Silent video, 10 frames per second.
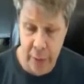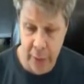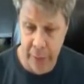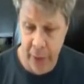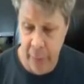If,
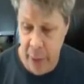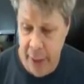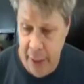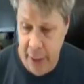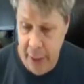if
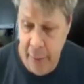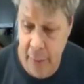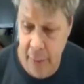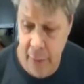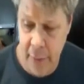
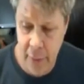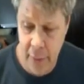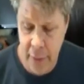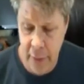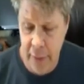anybody
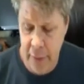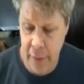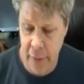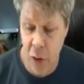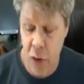uh,
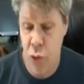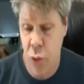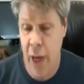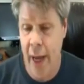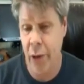
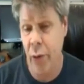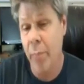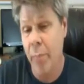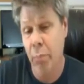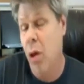knows what I
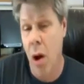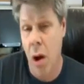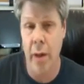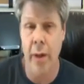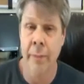do, I
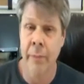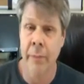blog.